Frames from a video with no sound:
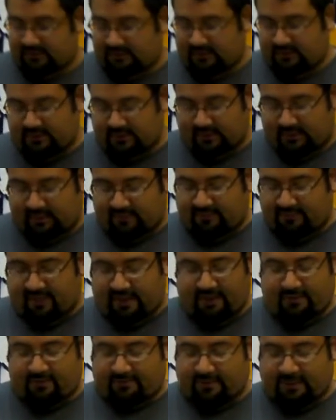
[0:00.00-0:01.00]
This is like a
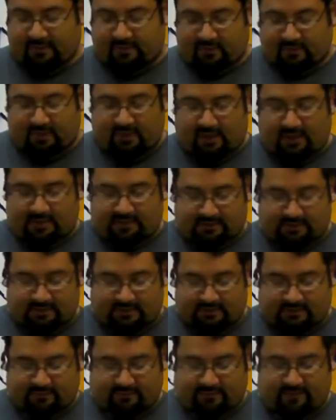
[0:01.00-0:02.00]
vinyl tablecloth. It's not
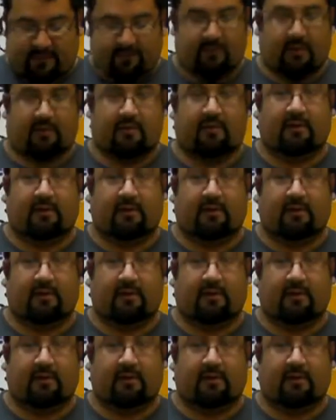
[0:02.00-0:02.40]
the fabric